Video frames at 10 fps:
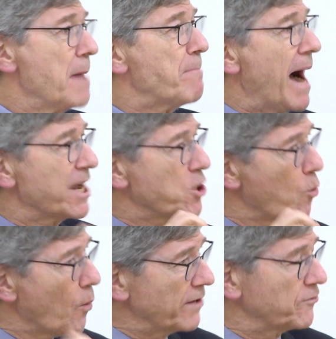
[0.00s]
By
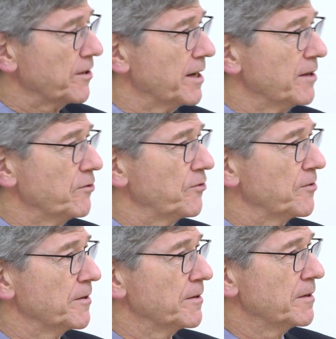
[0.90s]

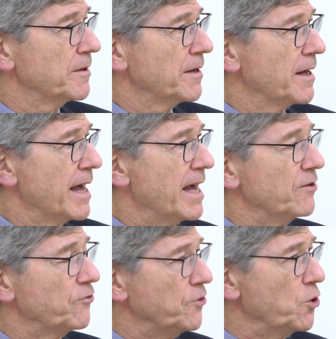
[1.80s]
coincidence,
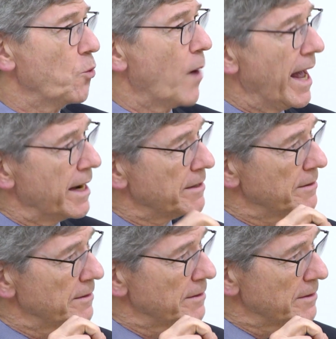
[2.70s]
his UN
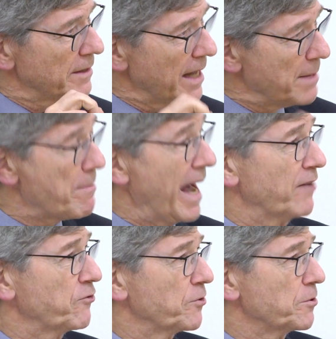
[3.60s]

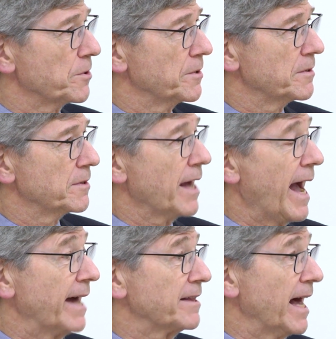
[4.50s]
ambassador,
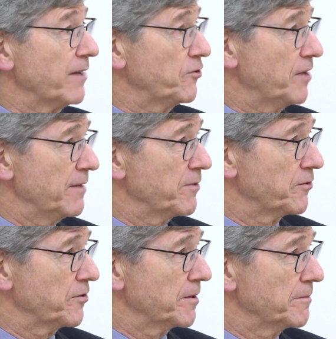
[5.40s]
Adlai
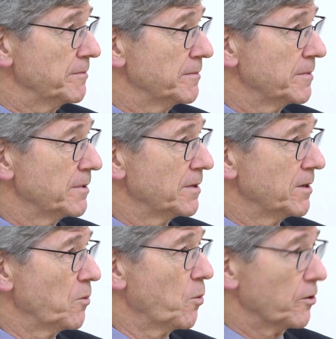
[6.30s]
Stevenson,
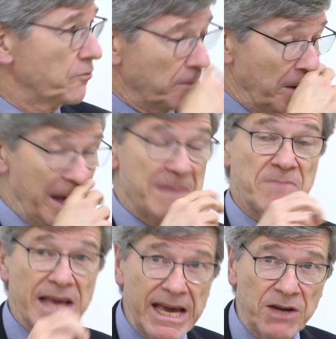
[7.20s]
was
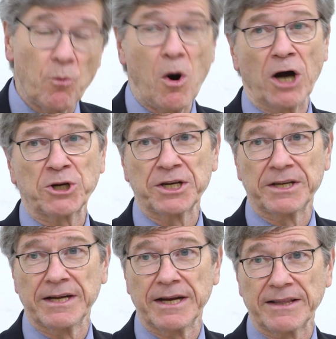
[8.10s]
in
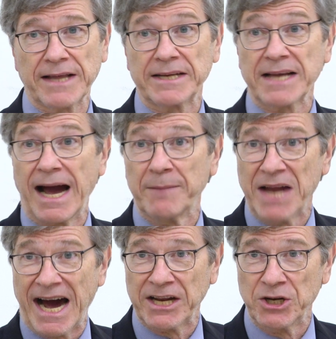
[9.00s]
Washington at that time,
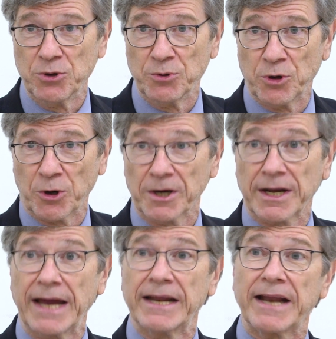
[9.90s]
not in New
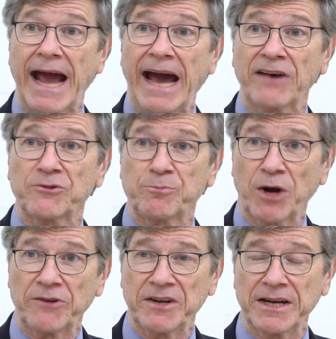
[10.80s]
York, and had asked
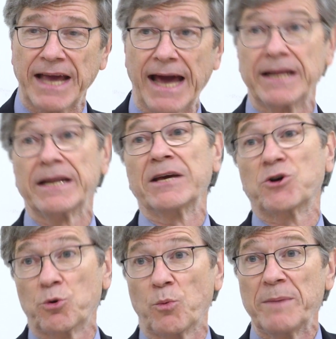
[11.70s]
President Kennedy,
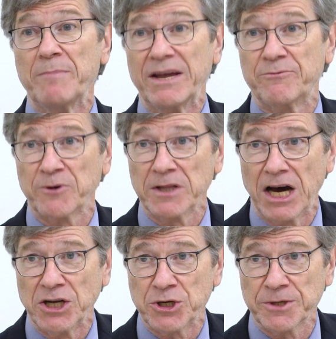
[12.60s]
could we meet for
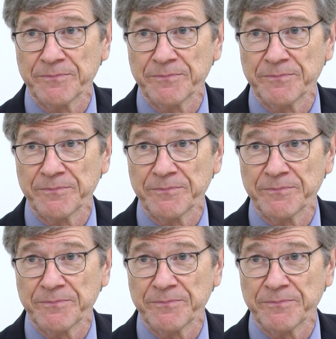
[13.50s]
lunch?